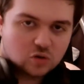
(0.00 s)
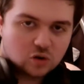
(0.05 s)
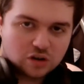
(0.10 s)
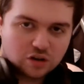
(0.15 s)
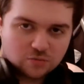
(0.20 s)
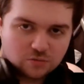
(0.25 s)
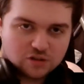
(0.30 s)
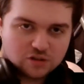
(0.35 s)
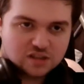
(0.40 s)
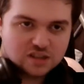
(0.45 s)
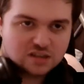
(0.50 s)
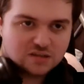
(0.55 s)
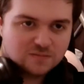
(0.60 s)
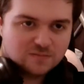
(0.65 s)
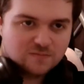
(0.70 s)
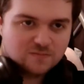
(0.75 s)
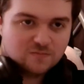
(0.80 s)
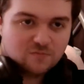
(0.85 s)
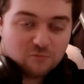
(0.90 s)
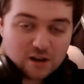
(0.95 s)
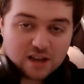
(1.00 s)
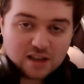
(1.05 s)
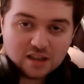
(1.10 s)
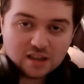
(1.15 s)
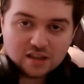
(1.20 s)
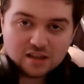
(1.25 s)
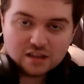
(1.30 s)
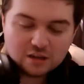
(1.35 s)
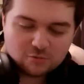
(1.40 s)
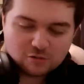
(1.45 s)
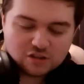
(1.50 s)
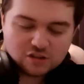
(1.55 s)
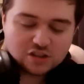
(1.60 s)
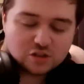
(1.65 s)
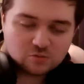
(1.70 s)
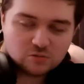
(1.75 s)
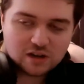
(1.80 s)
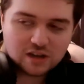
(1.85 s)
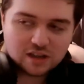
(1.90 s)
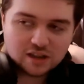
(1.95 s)
He wants to
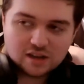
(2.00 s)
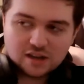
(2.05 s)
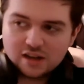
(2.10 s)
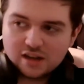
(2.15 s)
win.